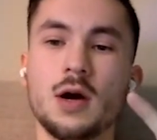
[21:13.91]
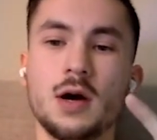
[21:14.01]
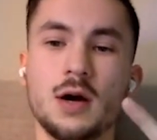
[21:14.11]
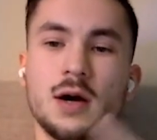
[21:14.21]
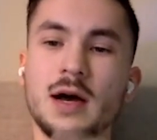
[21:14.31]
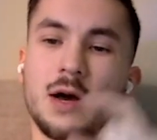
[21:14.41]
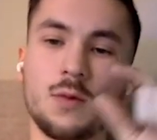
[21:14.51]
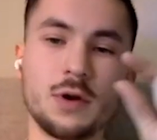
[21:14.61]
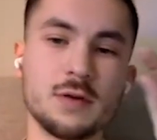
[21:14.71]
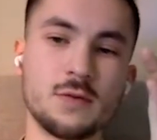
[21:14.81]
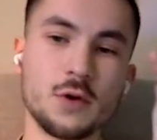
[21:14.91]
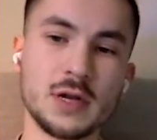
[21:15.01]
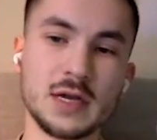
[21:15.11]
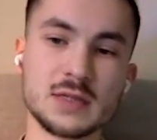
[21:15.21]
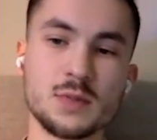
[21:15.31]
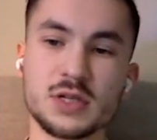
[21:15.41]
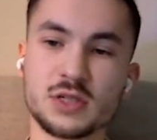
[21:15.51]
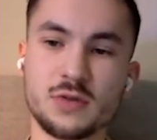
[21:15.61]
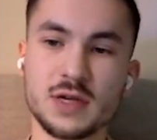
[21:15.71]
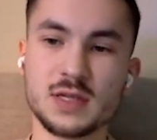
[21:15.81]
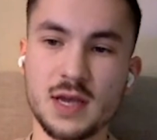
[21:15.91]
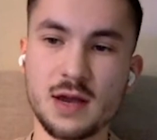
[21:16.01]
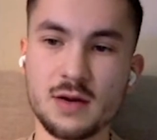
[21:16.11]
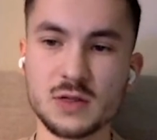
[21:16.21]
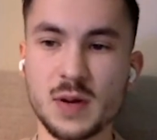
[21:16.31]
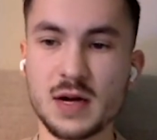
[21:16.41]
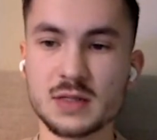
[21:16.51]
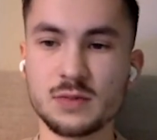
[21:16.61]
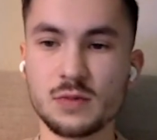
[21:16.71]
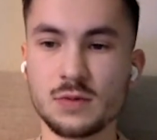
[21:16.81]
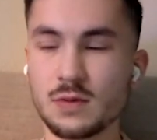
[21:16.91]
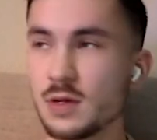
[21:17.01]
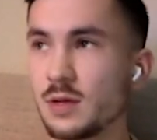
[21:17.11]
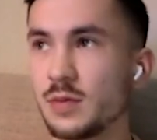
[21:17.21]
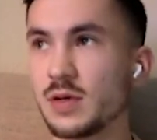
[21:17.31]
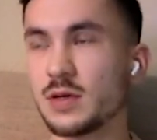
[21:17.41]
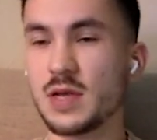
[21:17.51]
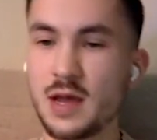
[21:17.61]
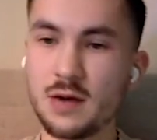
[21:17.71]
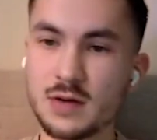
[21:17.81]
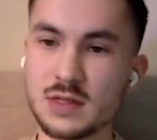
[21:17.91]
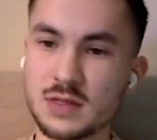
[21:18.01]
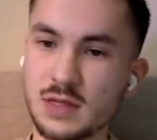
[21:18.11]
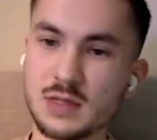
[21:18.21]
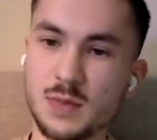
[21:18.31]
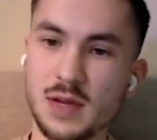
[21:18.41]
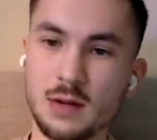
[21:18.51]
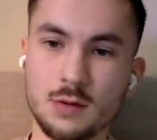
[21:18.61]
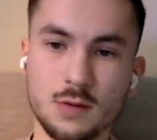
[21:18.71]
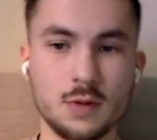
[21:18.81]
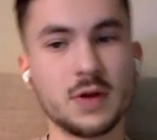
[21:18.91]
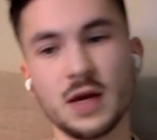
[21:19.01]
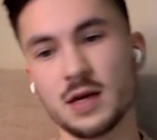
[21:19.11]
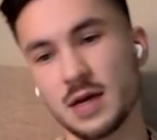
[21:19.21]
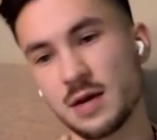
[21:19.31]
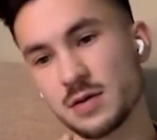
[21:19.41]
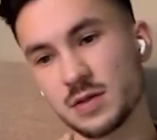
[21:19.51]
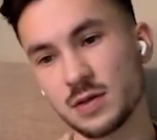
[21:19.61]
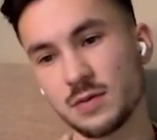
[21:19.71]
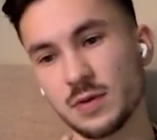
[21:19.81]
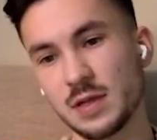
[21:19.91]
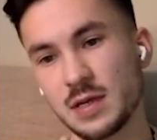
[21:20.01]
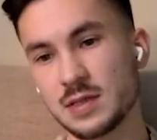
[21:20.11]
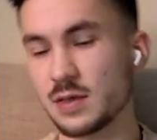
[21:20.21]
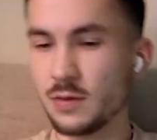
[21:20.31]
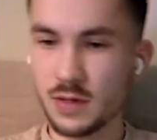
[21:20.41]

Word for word: uh, I want to avoid as much stress here as possible because here is is Mello. Okay, here's a release.